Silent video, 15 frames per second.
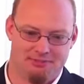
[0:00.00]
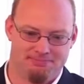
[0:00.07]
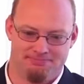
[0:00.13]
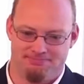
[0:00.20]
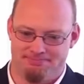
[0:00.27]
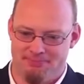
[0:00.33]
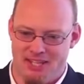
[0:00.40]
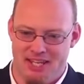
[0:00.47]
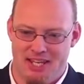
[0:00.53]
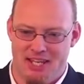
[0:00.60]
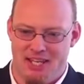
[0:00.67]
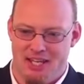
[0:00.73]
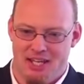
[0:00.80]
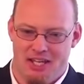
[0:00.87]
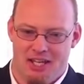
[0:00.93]
um,
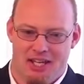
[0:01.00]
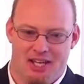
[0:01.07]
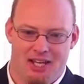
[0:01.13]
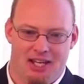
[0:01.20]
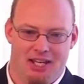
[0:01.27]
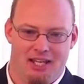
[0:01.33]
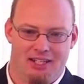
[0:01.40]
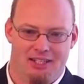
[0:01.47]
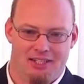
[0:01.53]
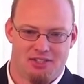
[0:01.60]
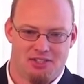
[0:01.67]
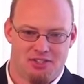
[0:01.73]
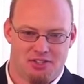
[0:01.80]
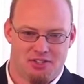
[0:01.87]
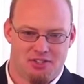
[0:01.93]
in
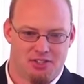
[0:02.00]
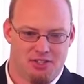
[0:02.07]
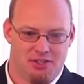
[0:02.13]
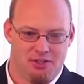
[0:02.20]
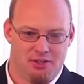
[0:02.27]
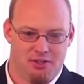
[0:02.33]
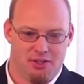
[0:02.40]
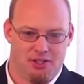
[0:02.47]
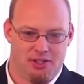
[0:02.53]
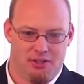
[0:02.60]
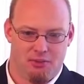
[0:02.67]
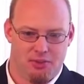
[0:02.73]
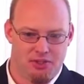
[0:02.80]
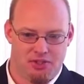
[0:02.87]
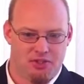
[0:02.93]
essence
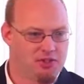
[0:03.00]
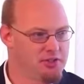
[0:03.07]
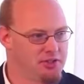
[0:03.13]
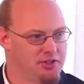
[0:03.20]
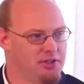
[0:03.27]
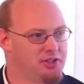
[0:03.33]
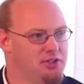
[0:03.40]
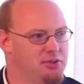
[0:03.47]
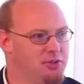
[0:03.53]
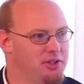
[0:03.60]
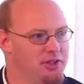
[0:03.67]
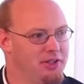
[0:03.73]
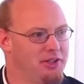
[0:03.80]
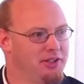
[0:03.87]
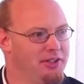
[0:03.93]
uh, what salt does to
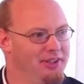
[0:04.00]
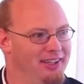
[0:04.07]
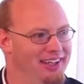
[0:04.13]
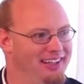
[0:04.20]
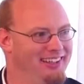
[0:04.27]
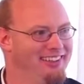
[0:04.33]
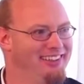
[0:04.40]
a car,